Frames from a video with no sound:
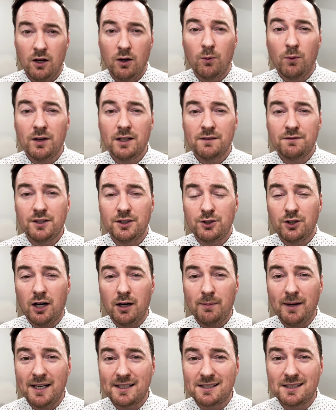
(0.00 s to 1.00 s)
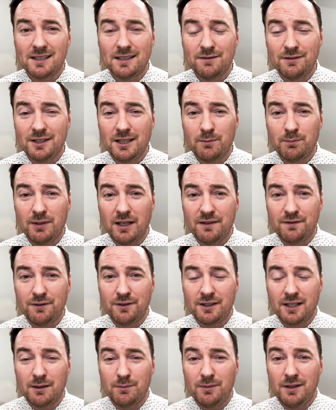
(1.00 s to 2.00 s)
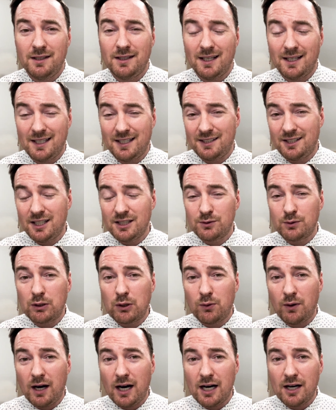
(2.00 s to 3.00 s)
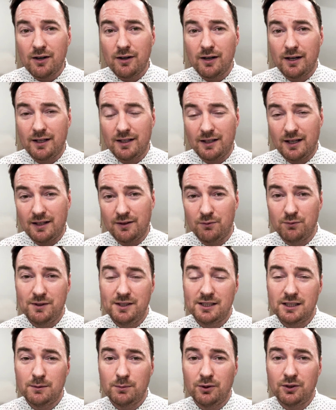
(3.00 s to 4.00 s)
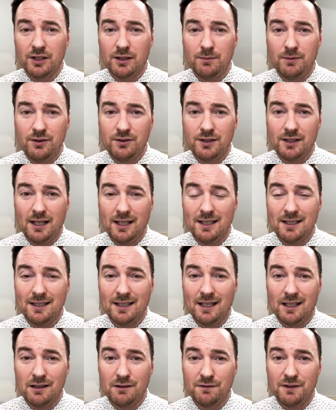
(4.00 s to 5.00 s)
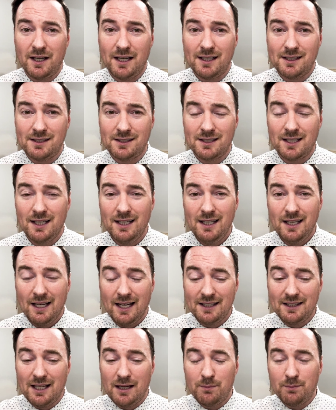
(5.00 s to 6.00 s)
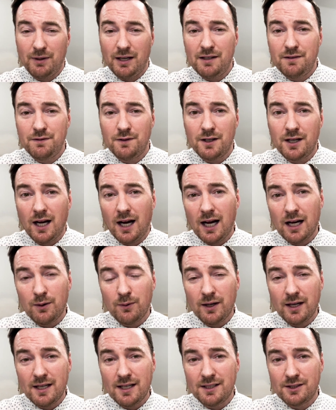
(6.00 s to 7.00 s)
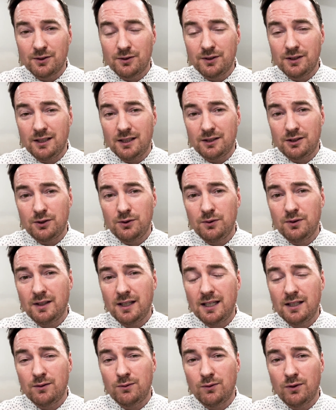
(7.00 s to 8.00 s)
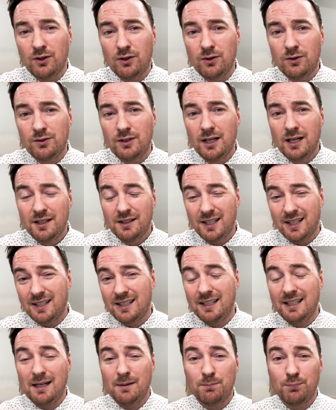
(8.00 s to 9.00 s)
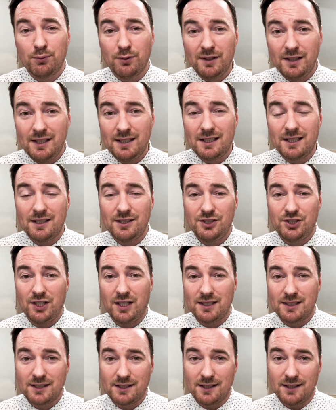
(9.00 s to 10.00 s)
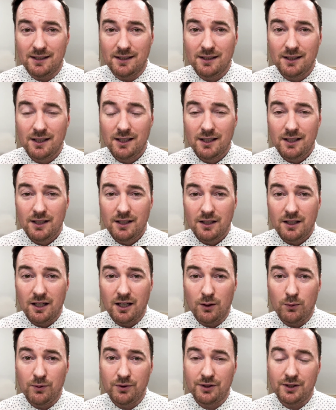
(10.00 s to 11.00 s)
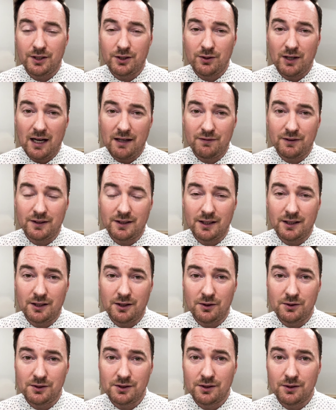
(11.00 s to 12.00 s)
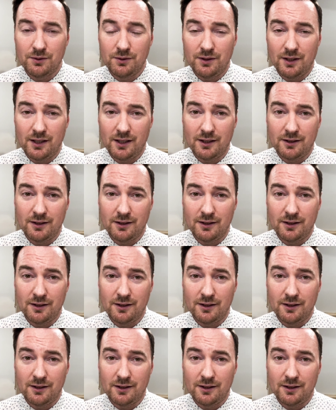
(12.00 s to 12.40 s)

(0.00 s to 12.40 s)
One of the drawbacks to living in Bedford can be that it does require a reasonable commute to get into Halifax, and that Bedford Highway is only a 2-lane road that can get pretty congested with the traffic that goes through there.